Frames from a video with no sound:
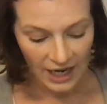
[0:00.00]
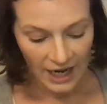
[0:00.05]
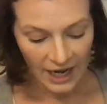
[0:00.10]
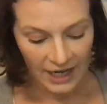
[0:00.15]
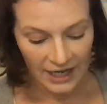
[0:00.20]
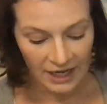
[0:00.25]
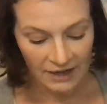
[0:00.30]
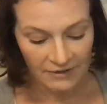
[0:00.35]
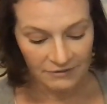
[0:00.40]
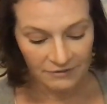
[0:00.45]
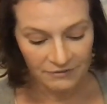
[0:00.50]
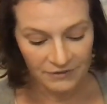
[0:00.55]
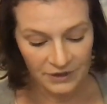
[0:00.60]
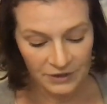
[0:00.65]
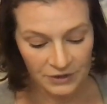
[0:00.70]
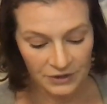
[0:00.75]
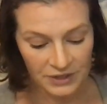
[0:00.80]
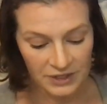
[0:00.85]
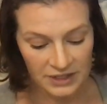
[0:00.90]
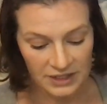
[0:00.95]
And I
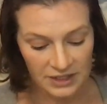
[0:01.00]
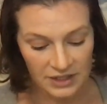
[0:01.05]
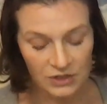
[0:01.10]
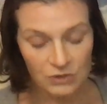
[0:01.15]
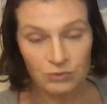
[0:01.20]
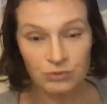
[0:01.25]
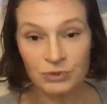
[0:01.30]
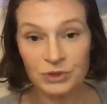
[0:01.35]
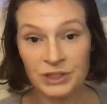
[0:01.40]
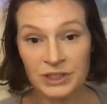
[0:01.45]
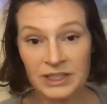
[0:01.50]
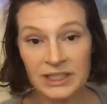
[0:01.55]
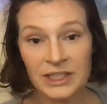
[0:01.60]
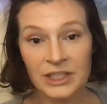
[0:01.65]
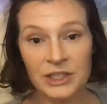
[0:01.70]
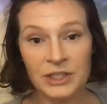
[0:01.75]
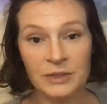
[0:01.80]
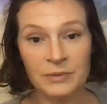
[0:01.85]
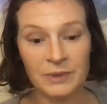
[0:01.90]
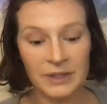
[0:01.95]
feel this is really
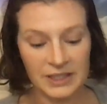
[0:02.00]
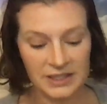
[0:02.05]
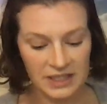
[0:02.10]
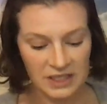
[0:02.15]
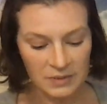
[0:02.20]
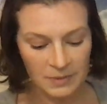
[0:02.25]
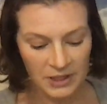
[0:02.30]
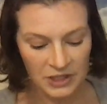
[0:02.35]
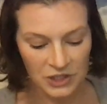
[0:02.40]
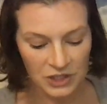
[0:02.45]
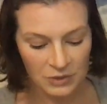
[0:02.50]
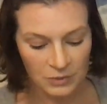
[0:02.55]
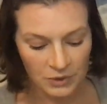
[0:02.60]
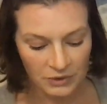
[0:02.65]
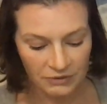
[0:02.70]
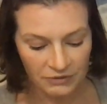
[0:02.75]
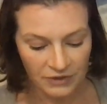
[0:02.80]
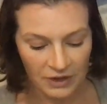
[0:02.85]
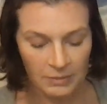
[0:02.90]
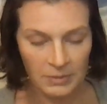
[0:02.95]
good because especially where
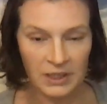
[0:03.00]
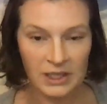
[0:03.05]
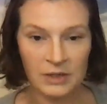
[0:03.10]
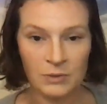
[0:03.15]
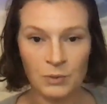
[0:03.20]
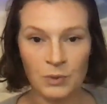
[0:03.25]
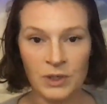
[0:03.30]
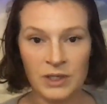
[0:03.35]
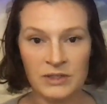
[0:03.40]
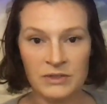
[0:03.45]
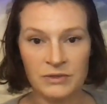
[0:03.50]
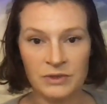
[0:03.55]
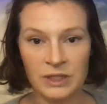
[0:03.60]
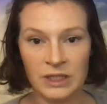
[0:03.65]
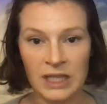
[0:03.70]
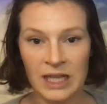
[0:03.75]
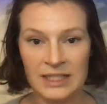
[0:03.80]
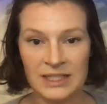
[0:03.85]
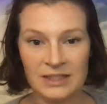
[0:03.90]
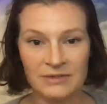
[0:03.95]
feminine was for the
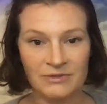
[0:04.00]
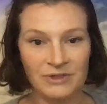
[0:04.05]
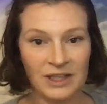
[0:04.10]
last